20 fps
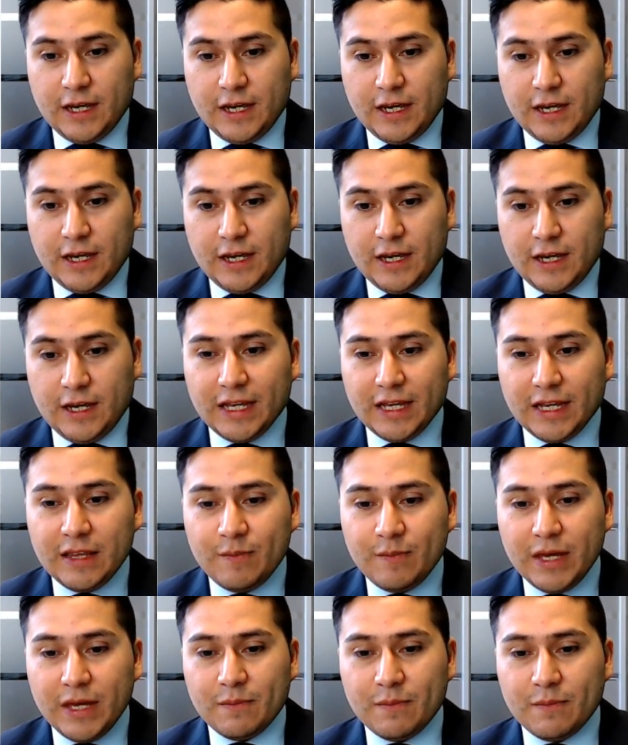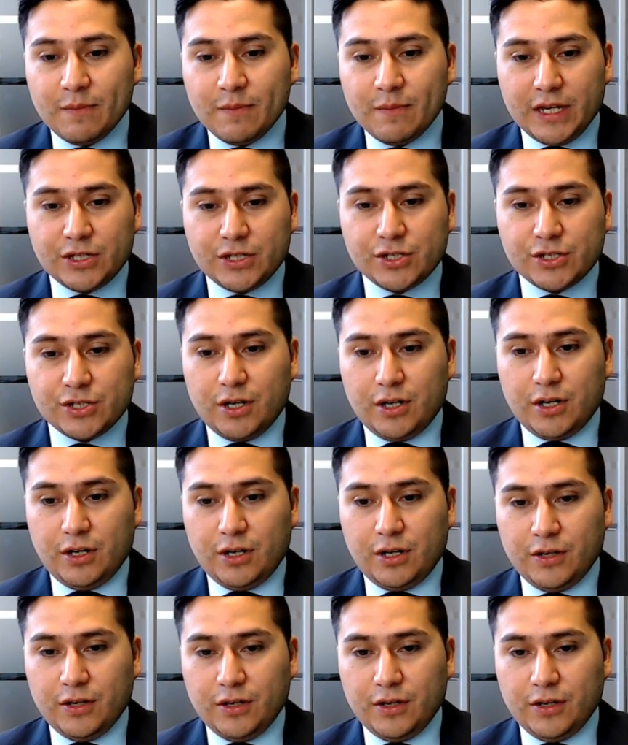But in the big picture,
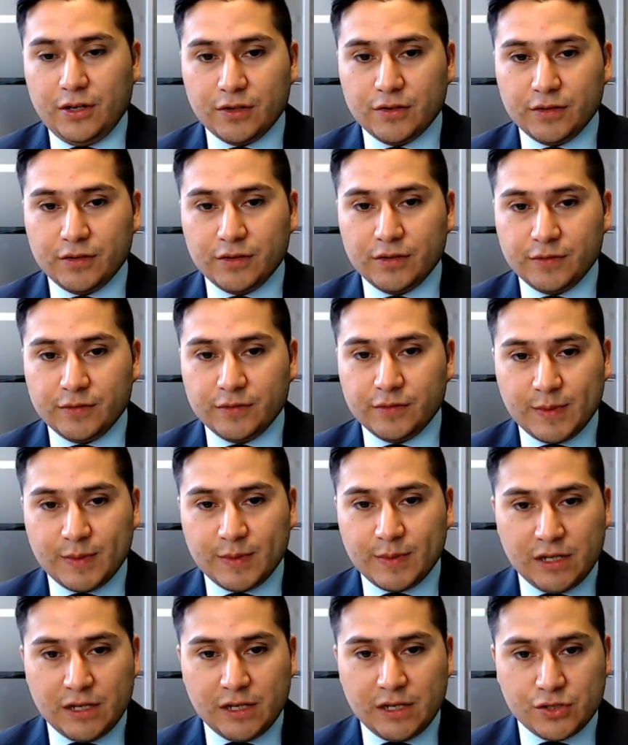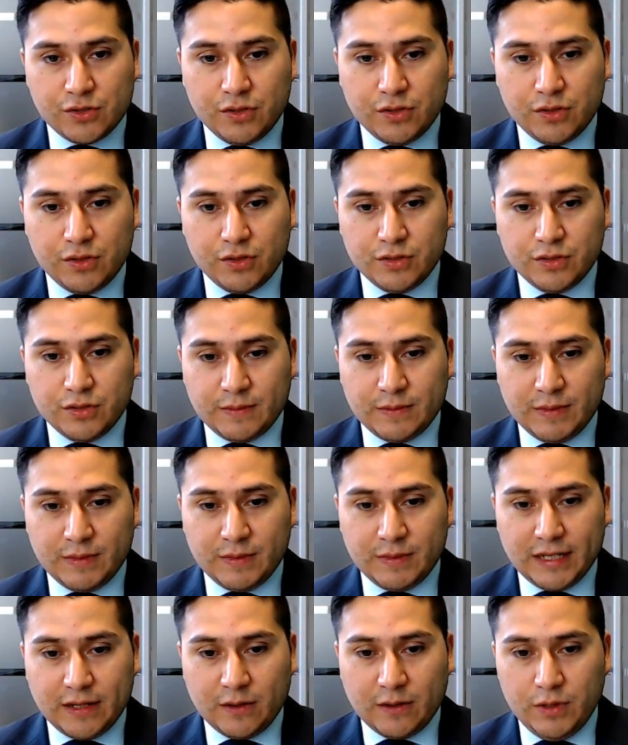especially if I show you something
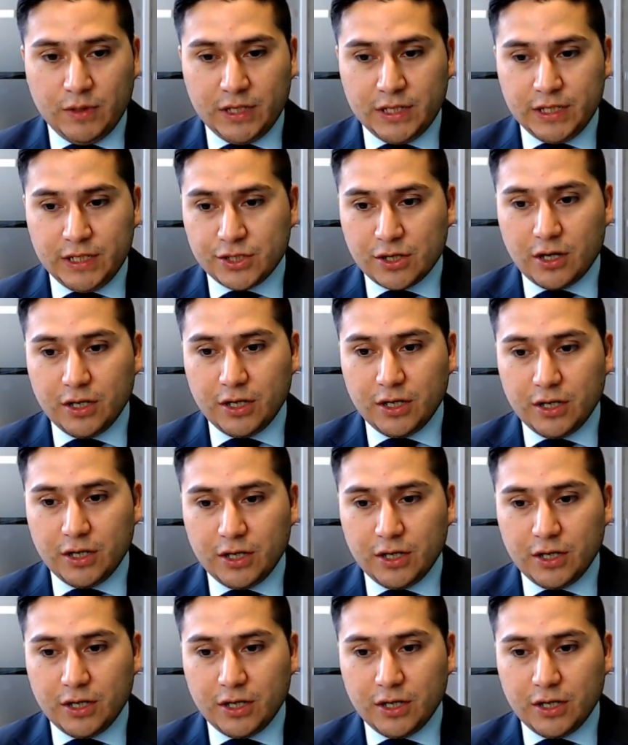like a weekly chart,